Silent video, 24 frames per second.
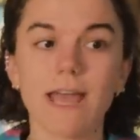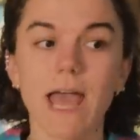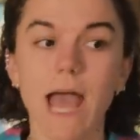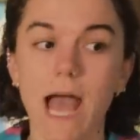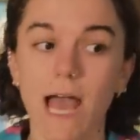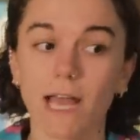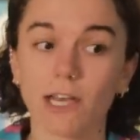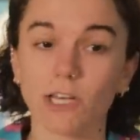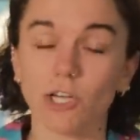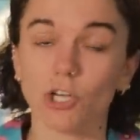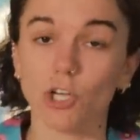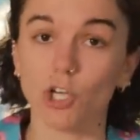
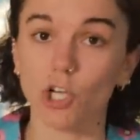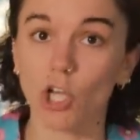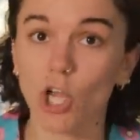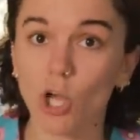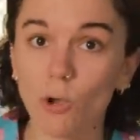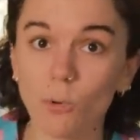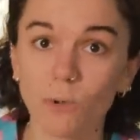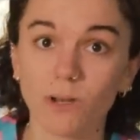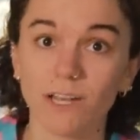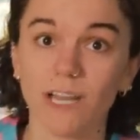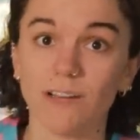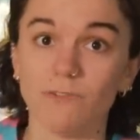and
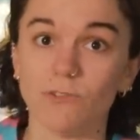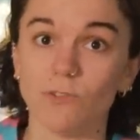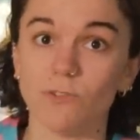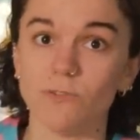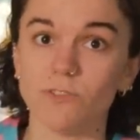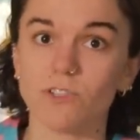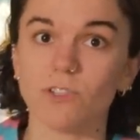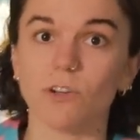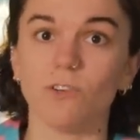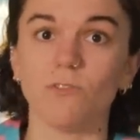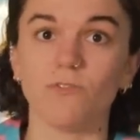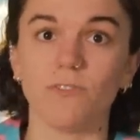lower
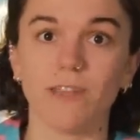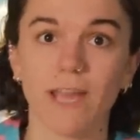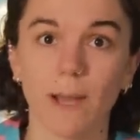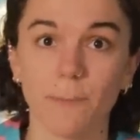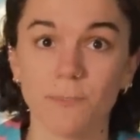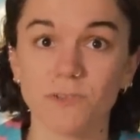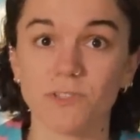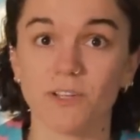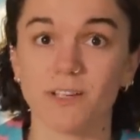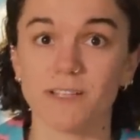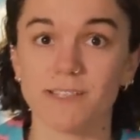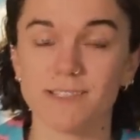levels of the
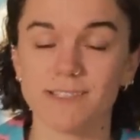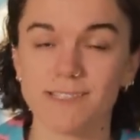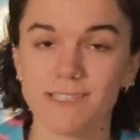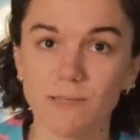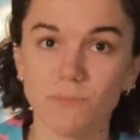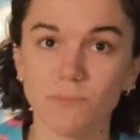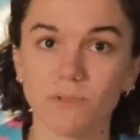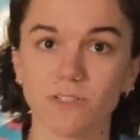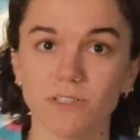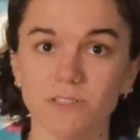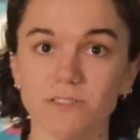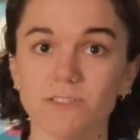appetite
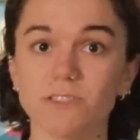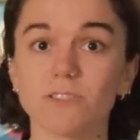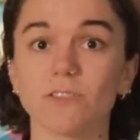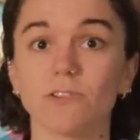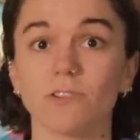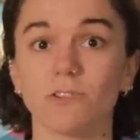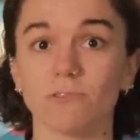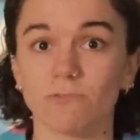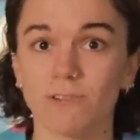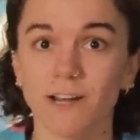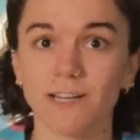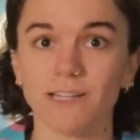stimulant,
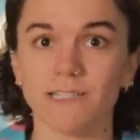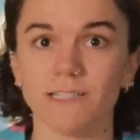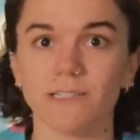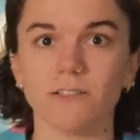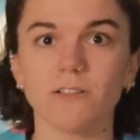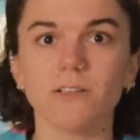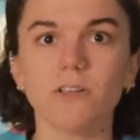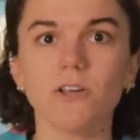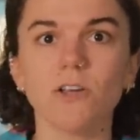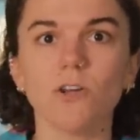ghrelin,